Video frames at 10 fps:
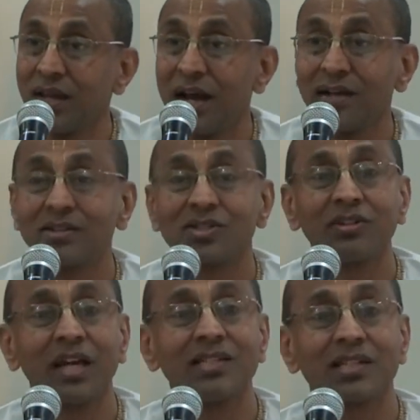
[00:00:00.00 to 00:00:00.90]
And so
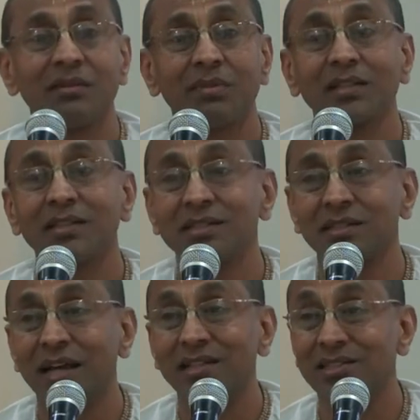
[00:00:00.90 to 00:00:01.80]
nicely
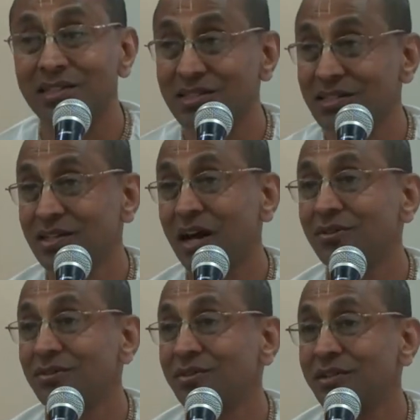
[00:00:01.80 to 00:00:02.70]
Bhaktisiddhanta Saraswati
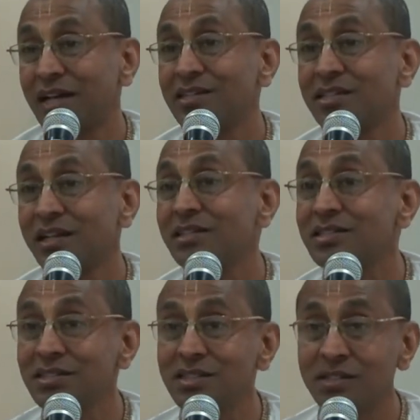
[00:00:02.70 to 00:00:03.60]
Thakur
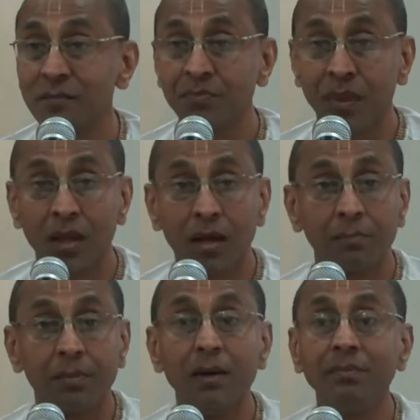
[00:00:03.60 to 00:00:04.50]
translates this.
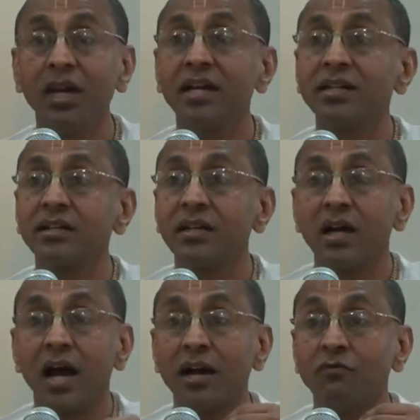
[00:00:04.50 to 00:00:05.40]

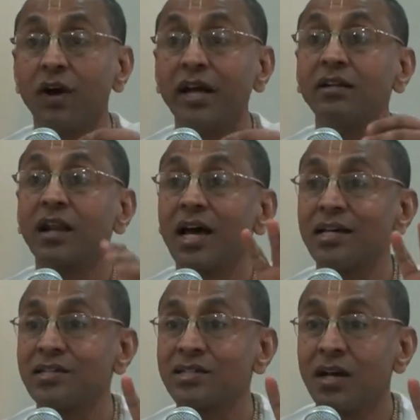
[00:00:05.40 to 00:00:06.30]
Permeated and
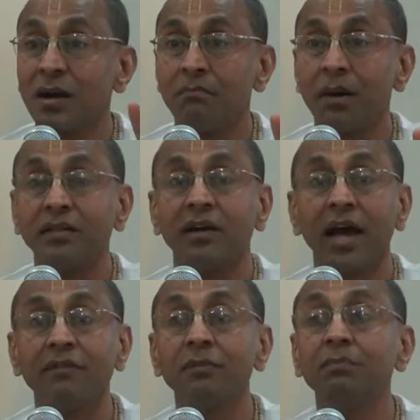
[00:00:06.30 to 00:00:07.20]
vitalized by the
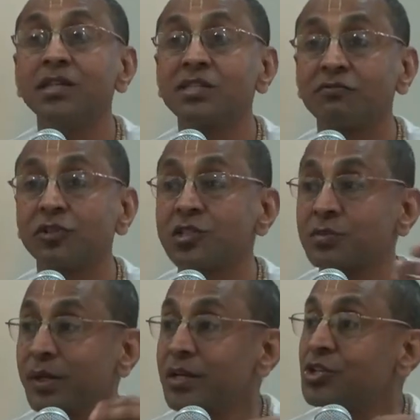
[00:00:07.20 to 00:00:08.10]
ever blissful
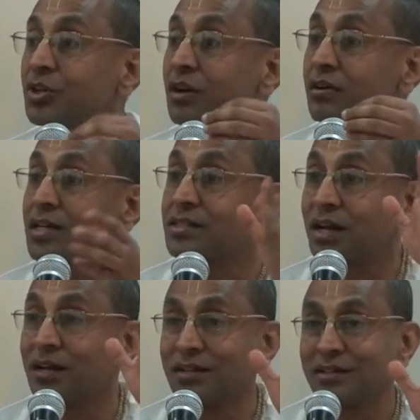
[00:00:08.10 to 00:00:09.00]
spiritual
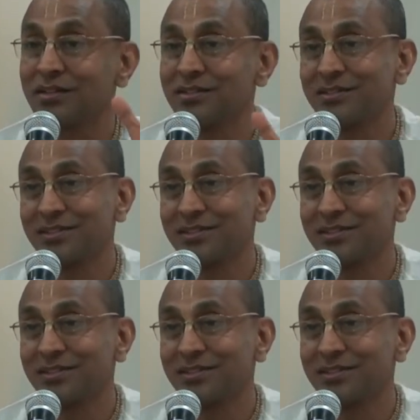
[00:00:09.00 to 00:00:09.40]
rasa.